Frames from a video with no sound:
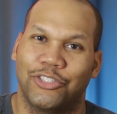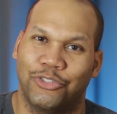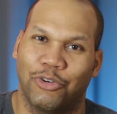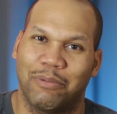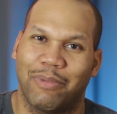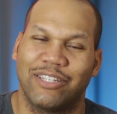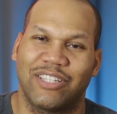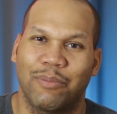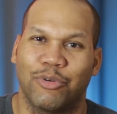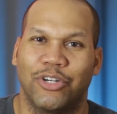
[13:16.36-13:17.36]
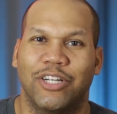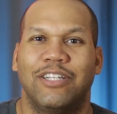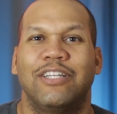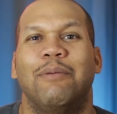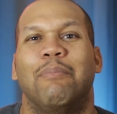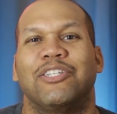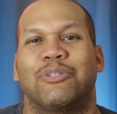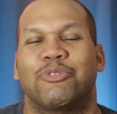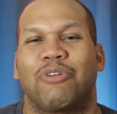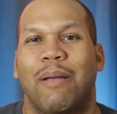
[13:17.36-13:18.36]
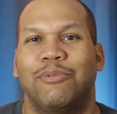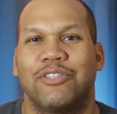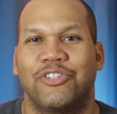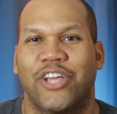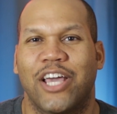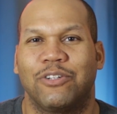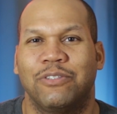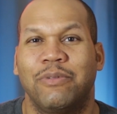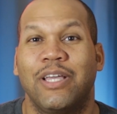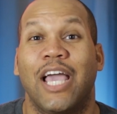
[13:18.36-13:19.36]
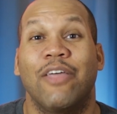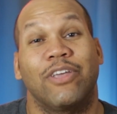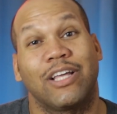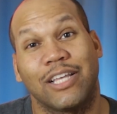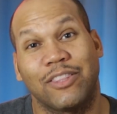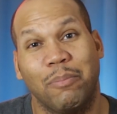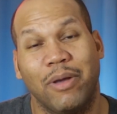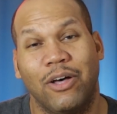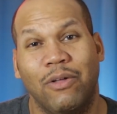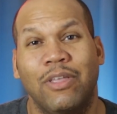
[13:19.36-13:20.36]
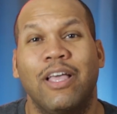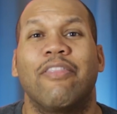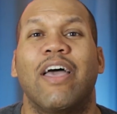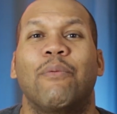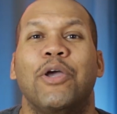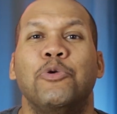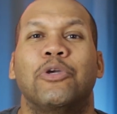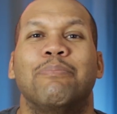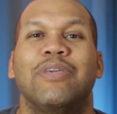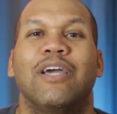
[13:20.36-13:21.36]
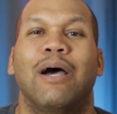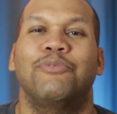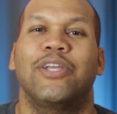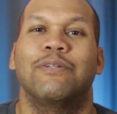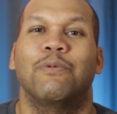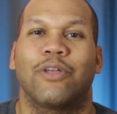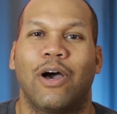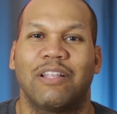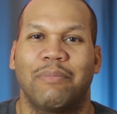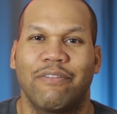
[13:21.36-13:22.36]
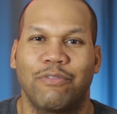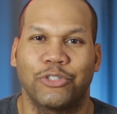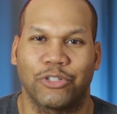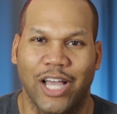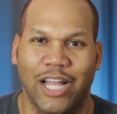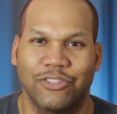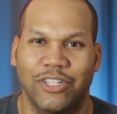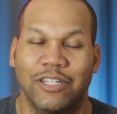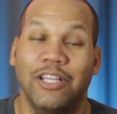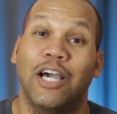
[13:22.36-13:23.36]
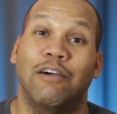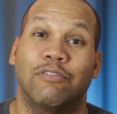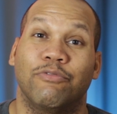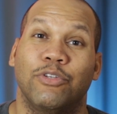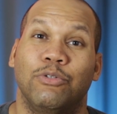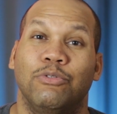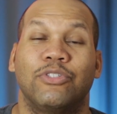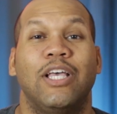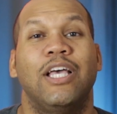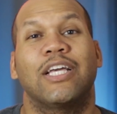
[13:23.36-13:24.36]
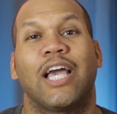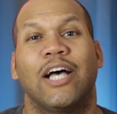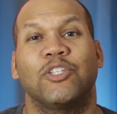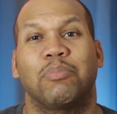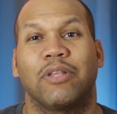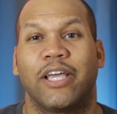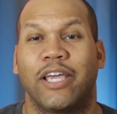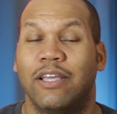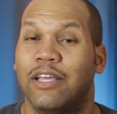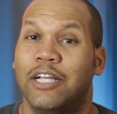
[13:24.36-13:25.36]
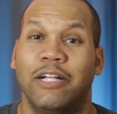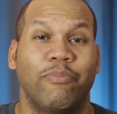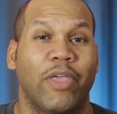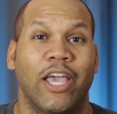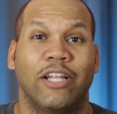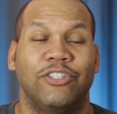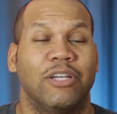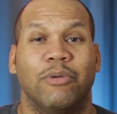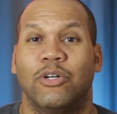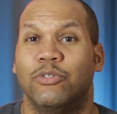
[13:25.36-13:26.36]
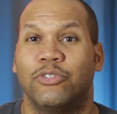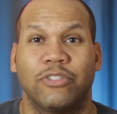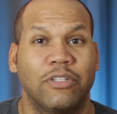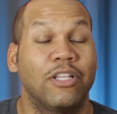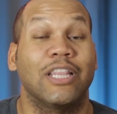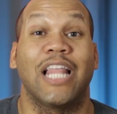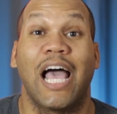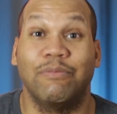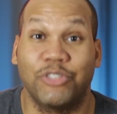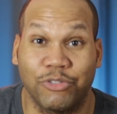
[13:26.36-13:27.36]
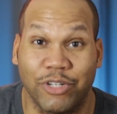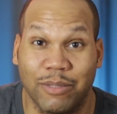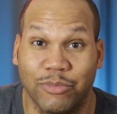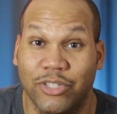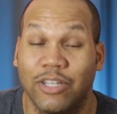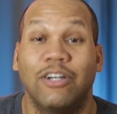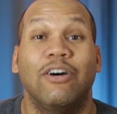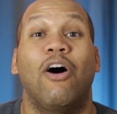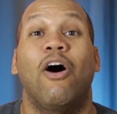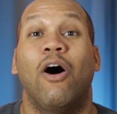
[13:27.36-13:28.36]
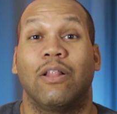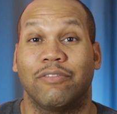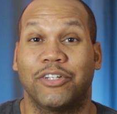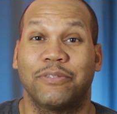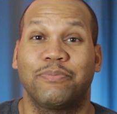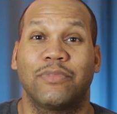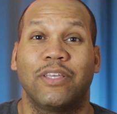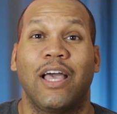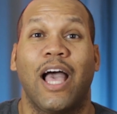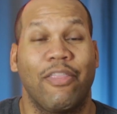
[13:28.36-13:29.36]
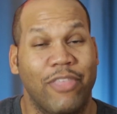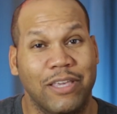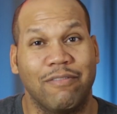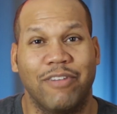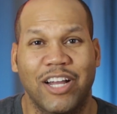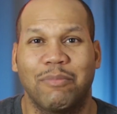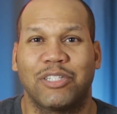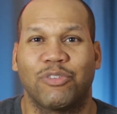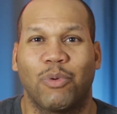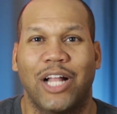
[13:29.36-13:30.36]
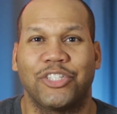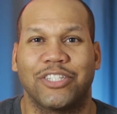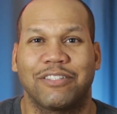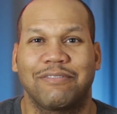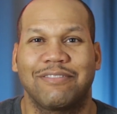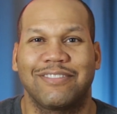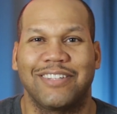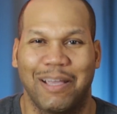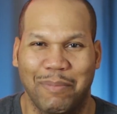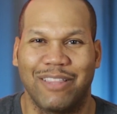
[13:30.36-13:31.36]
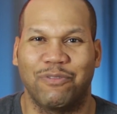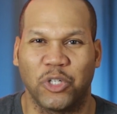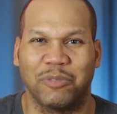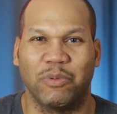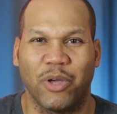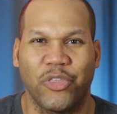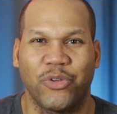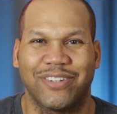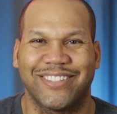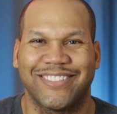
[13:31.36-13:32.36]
join my Saberhood by subscribing to the channel and then click the bell. That way you can be updated with all of my future content of reviews, cosplay, and demos, live streams, all of it. Thank you very much for watching, and may the Force be with you.